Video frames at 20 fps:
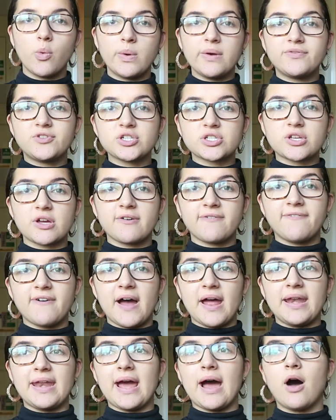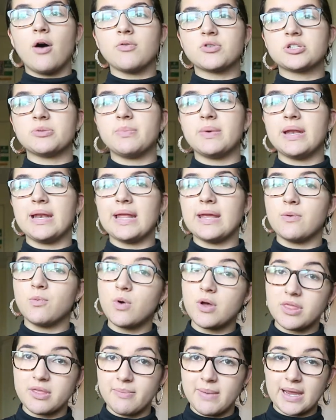We've just got to find out ultimately
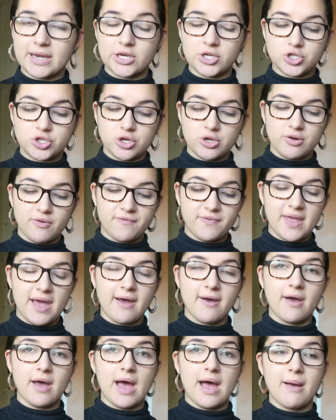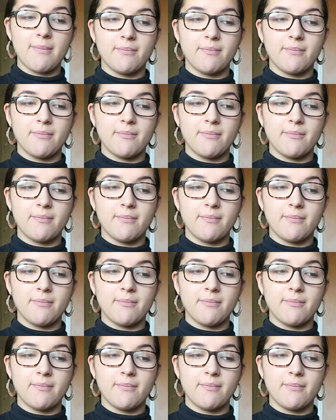what the magnitude of that